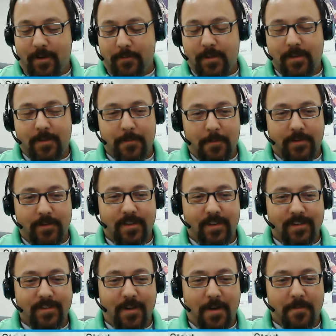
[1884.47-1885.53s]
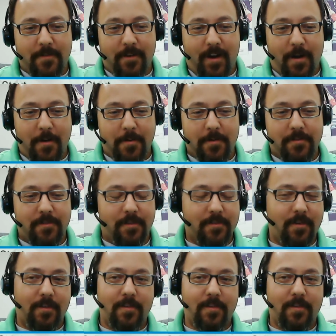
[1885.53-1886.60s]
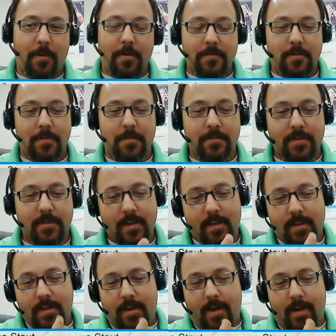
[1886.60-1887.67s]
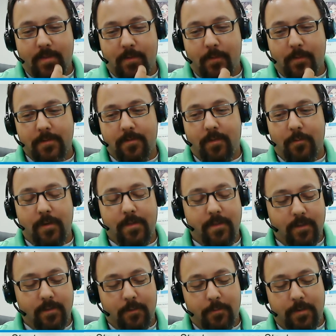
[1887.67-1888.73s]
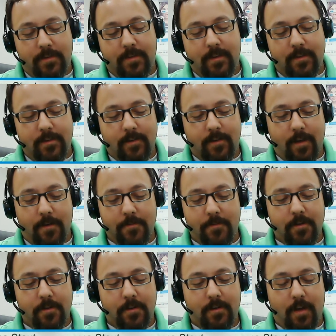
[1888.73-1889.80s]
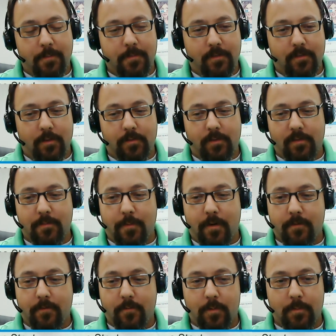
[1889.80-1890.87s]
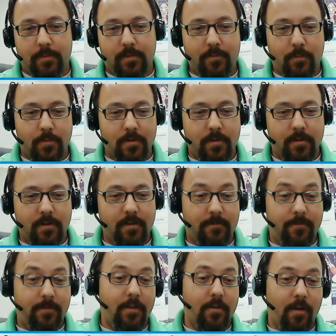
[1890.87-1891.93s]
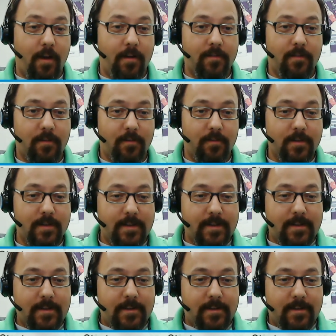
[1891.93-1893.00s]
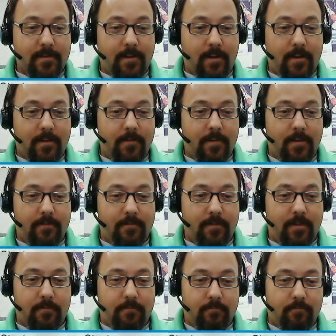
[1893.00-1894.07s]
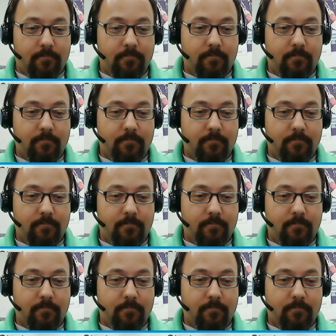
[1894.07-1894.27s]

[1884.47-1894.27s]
Yeah, we could probably sit and talk for hours just on smart forms. The one thing that we didn't cover in depth is using smart forms for configuration and